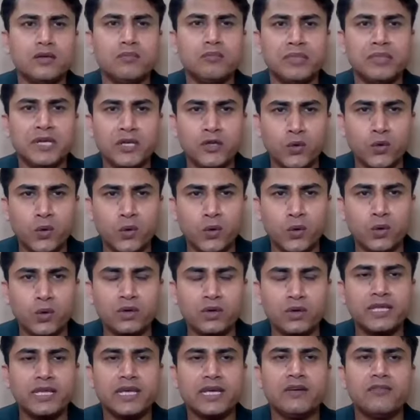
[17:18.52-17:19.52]
bit
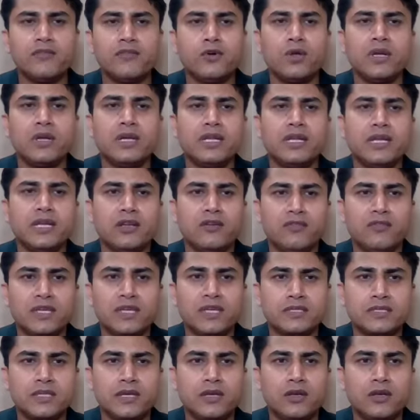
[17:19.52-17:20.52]
old. They have already
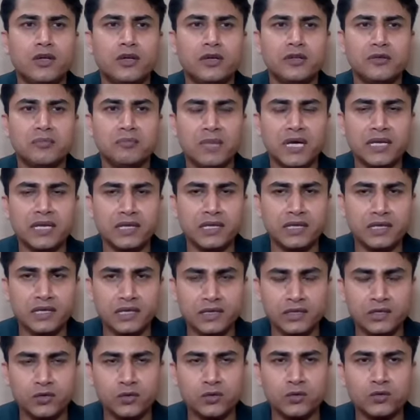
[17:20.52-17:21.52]
invested a lot of money
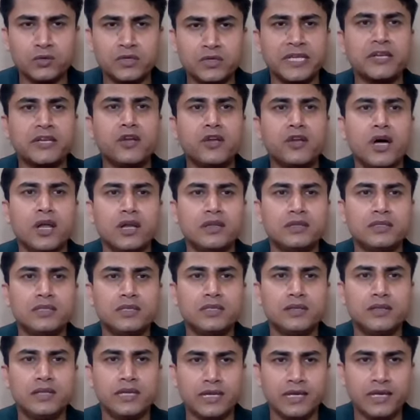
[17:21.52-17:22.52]
into
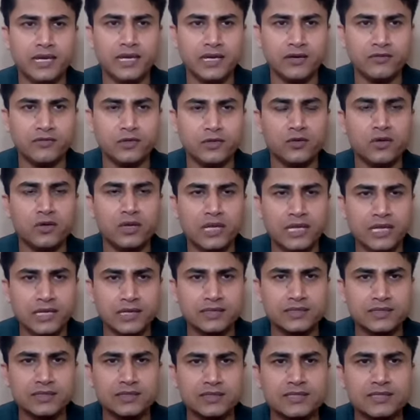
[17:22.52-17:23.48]
technology. They have, you know, legacy